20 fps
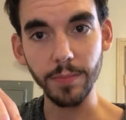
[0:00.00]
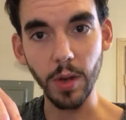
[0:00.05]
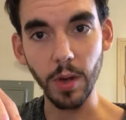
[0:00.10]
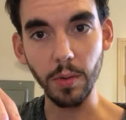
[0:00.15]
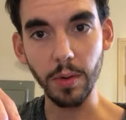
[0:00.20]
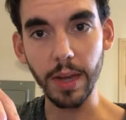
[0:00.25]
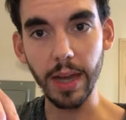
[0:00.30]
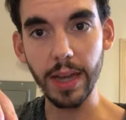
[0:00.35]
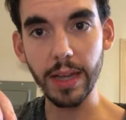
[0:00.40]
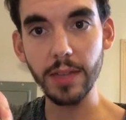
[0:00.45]

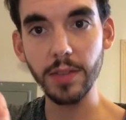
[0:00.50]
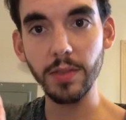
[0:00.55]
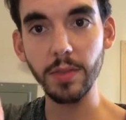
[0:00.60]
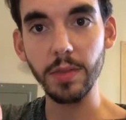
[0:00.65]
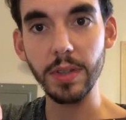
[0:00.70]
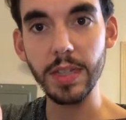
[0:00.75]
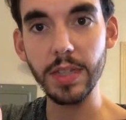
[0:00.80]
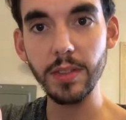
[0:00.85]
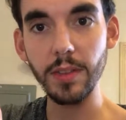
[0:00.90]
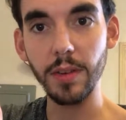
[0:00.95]
Okay, so
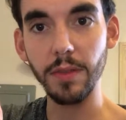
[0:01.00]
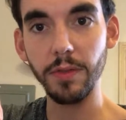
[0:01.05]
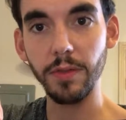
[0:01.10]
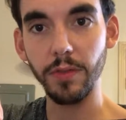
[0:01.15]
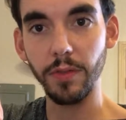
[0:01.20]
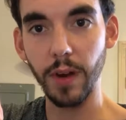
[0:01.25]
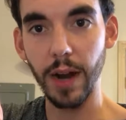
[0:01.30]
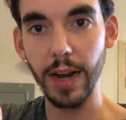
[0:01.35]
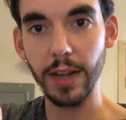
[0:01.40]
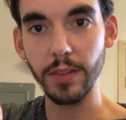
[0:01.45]
these are
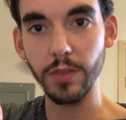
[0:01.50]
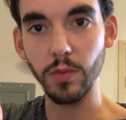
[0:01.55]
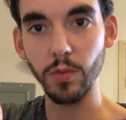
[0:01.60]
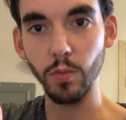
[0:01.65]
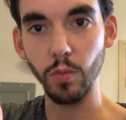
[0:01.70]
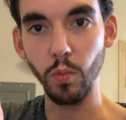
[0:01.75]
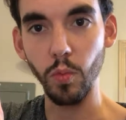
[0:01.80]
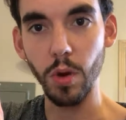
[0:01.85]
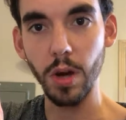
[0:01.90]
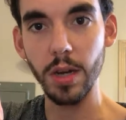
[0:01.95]
frets.
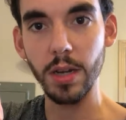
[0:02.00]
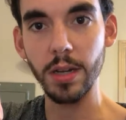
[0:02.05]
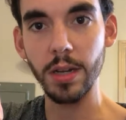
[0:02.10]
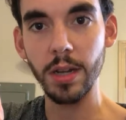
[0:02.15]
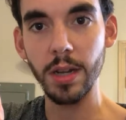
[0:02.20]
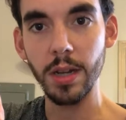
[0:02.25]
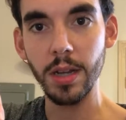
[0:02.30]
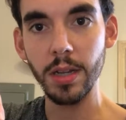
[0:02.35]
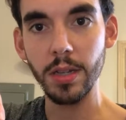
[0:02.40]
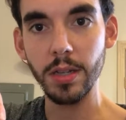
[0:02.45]

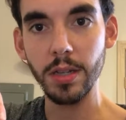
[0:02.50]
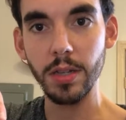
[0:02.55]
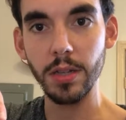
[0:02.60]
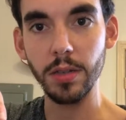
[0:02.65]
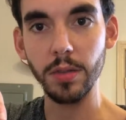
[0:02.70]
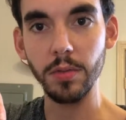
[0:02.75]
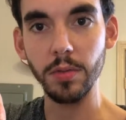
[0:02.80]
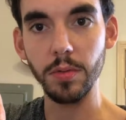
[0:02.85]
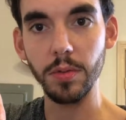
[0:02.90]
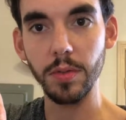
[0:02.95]
1,
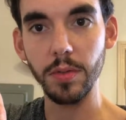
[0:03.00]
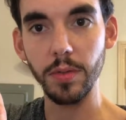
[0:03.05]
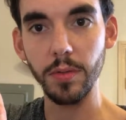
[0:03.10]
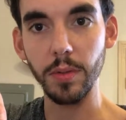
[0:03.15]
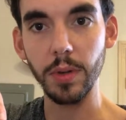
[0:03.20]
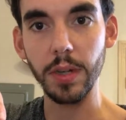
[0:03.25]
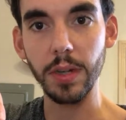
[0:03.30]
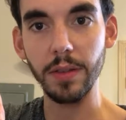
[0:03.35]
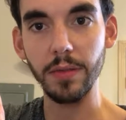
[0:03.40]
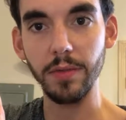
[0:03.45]
2,
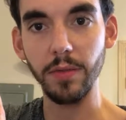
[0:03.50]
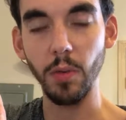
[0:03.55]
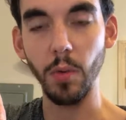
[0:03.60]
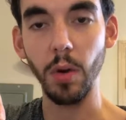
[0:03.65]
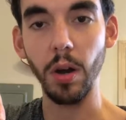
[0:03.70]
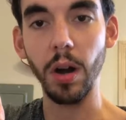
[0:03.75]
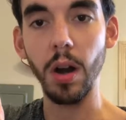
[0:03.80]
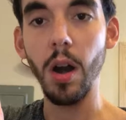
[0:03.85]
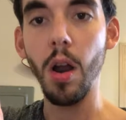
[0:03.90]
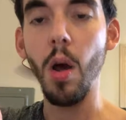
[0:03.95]
3,
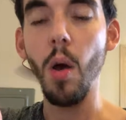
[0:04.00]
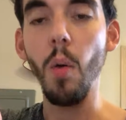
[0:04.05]
4.